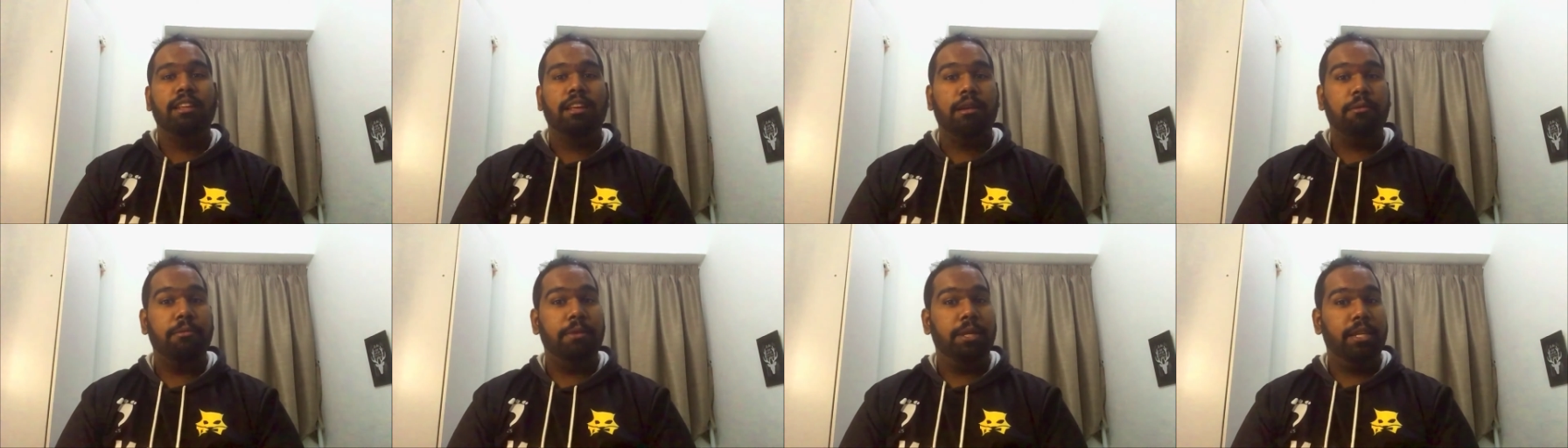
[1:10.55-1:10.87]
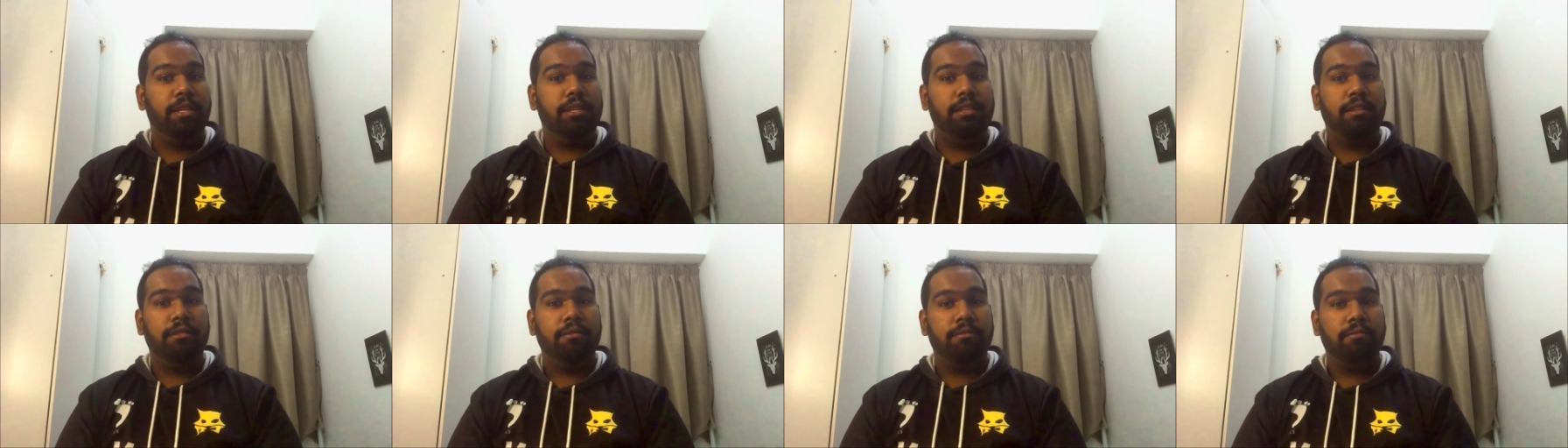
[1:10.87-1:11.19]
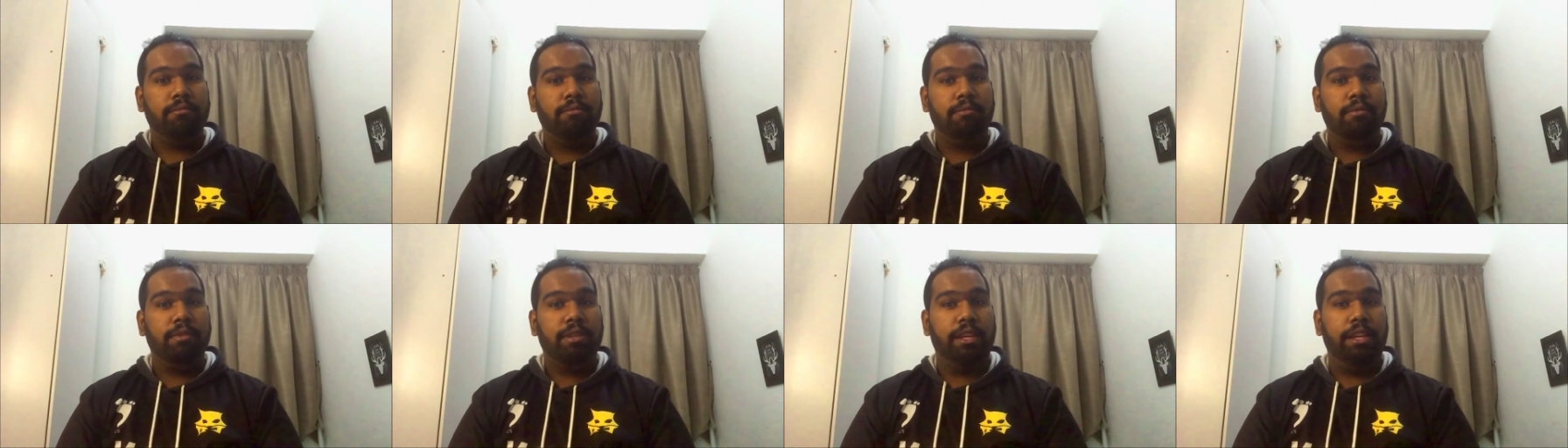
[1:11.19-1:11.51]
I mean,
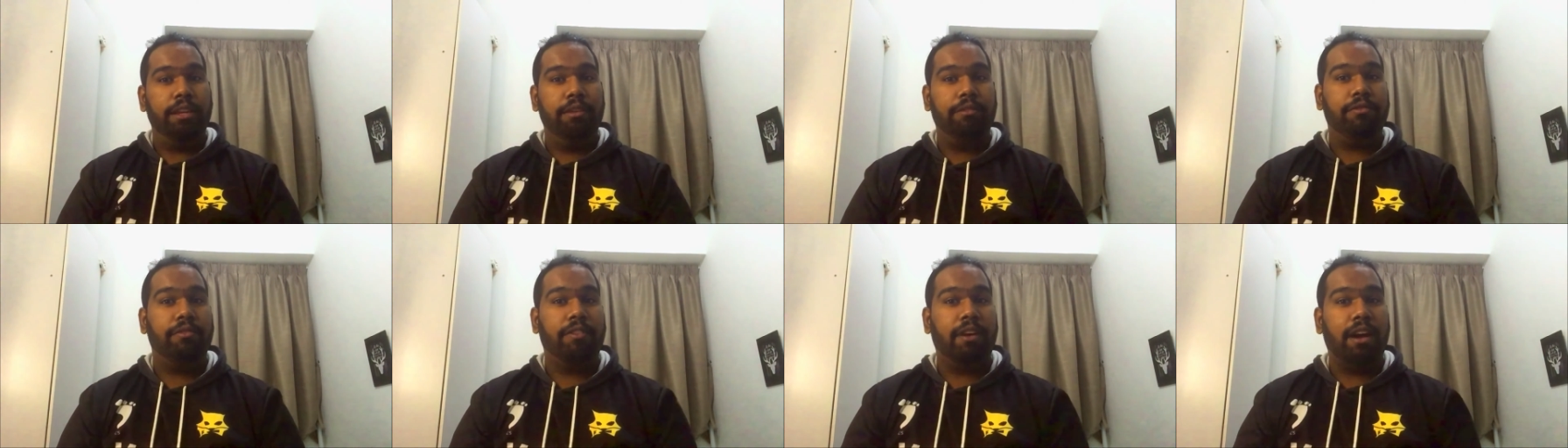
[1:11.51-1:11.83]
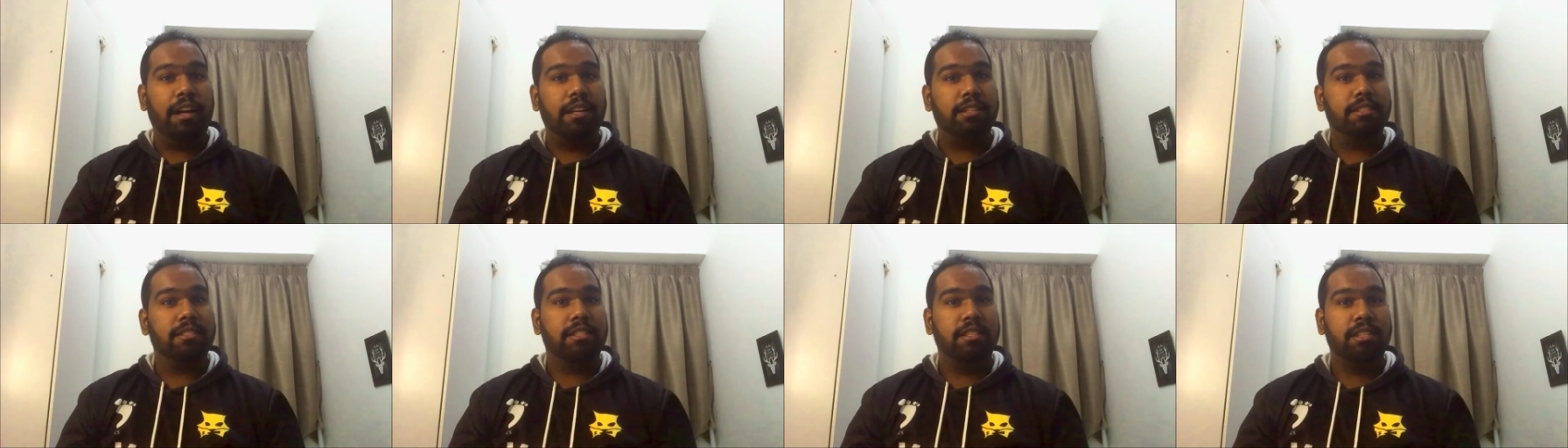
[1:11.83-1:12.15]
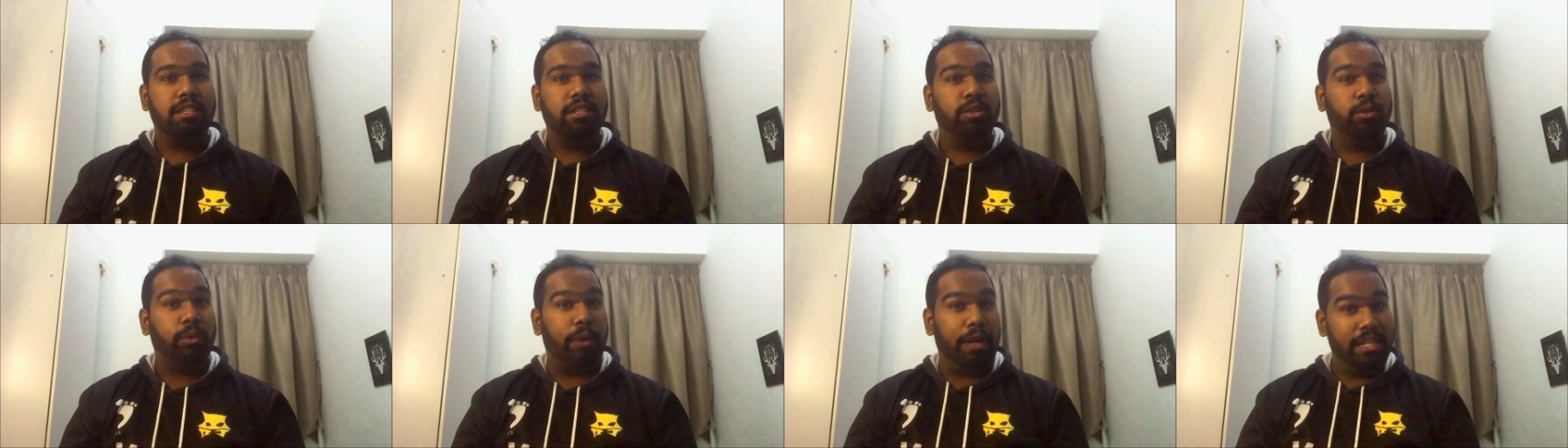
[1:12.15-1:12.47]
he
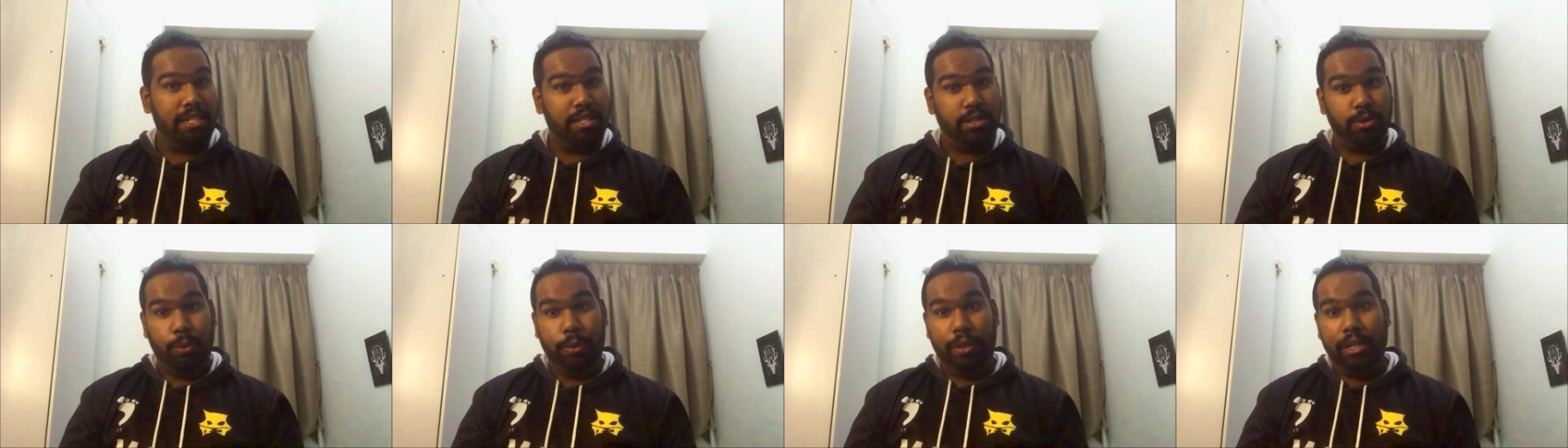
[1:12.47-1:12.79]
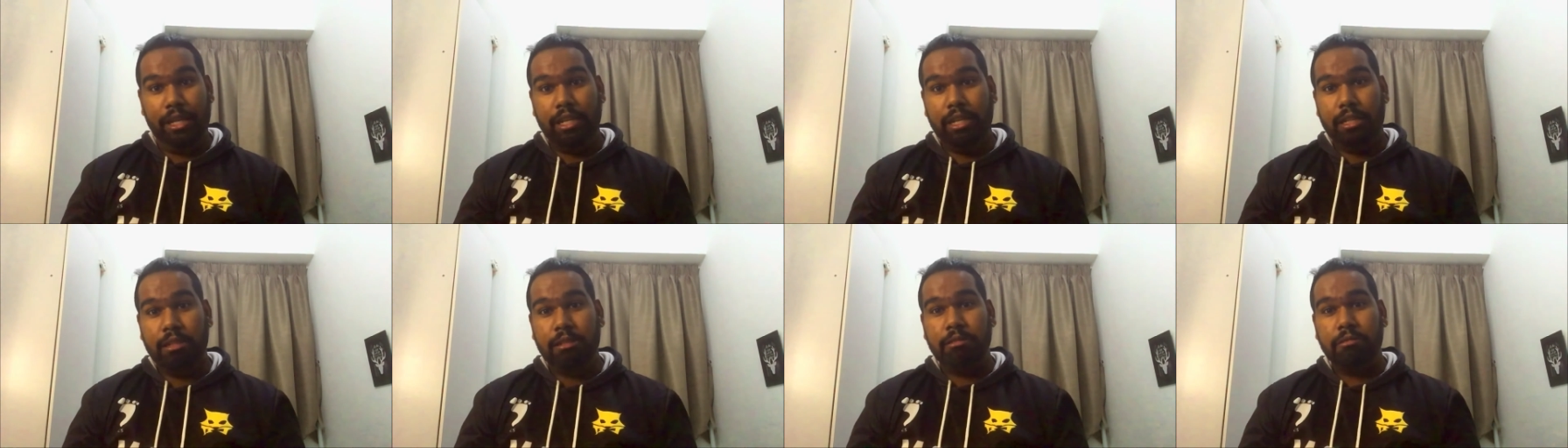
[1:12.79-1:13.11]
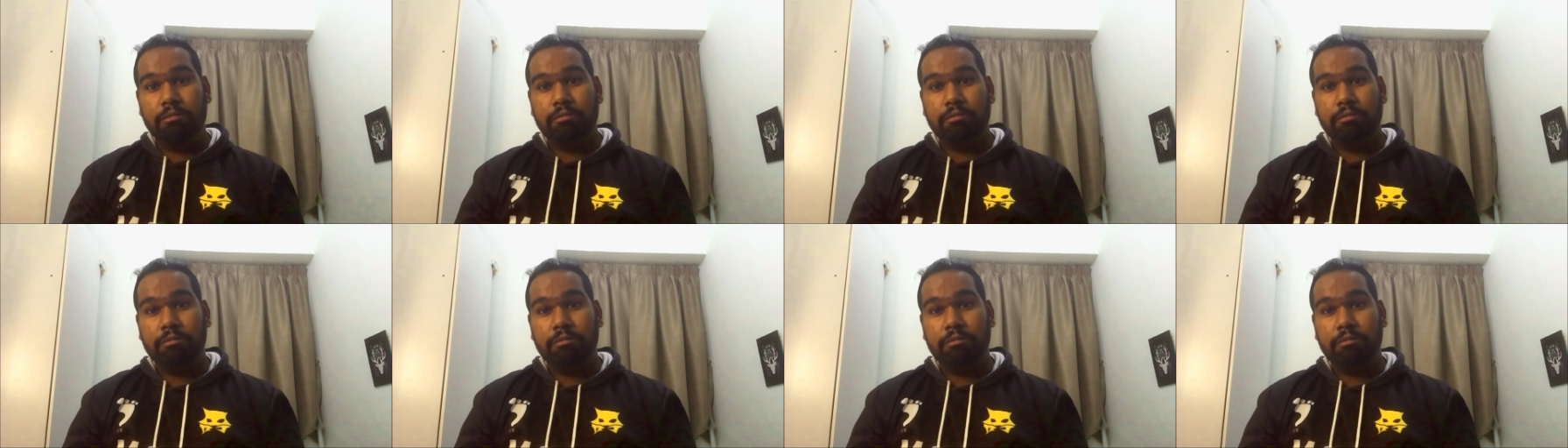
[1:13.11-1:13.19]
fasts twice a week